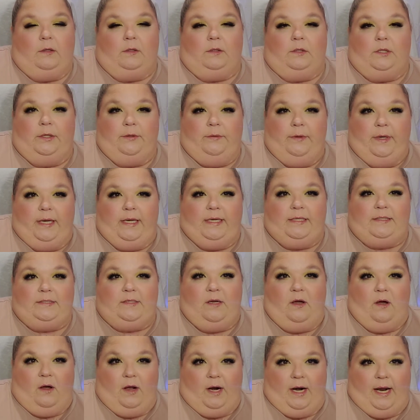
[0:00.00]
Luna has
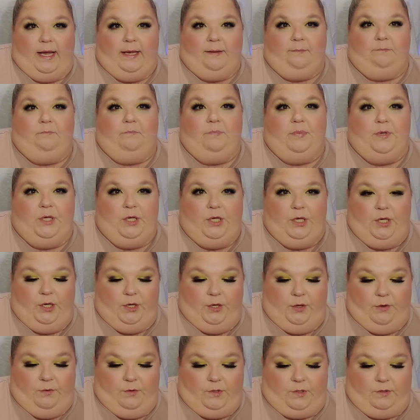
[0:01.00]
got a
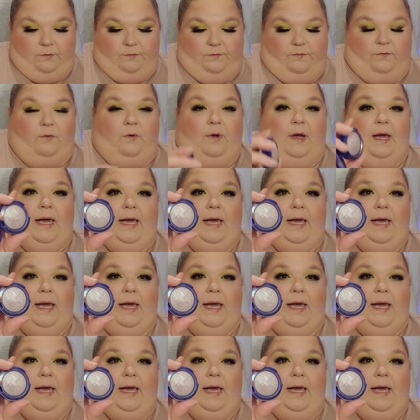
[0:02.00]
beautiful